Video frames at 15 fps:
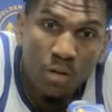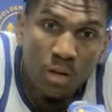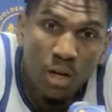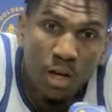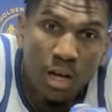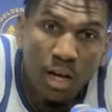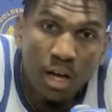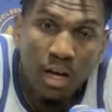
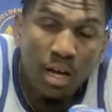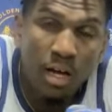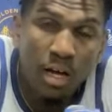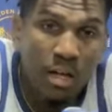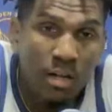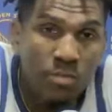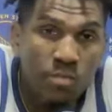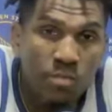
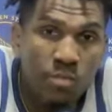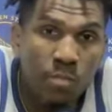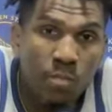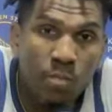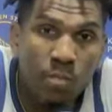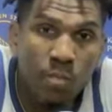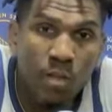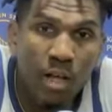Uh,
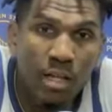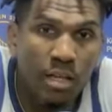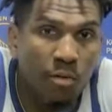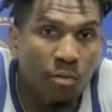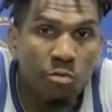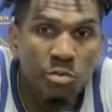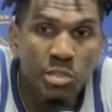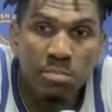I know
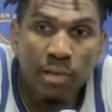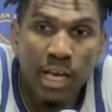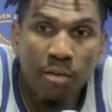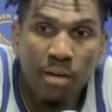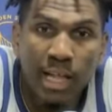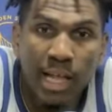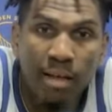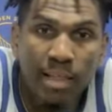we were just playing
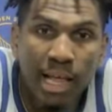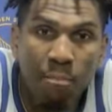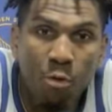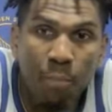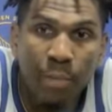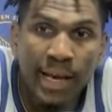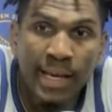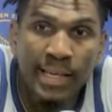with a lot, lot
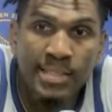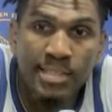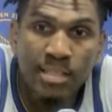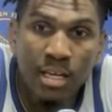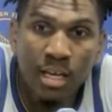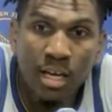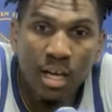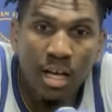more pace.
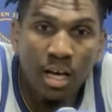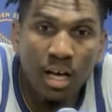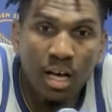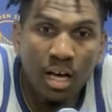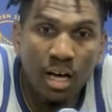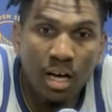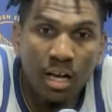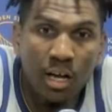
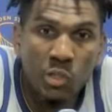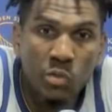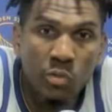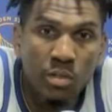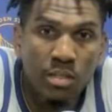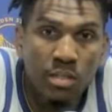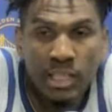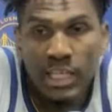Uh, that was
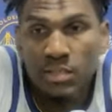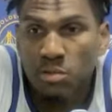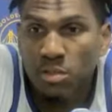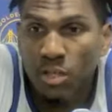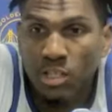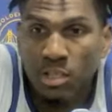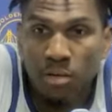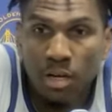one of the things we
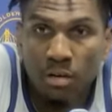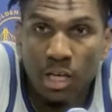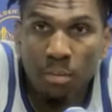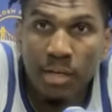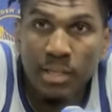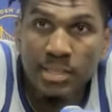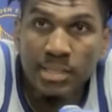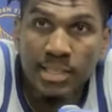talked about
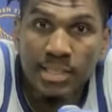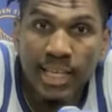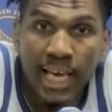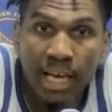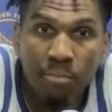coming into this game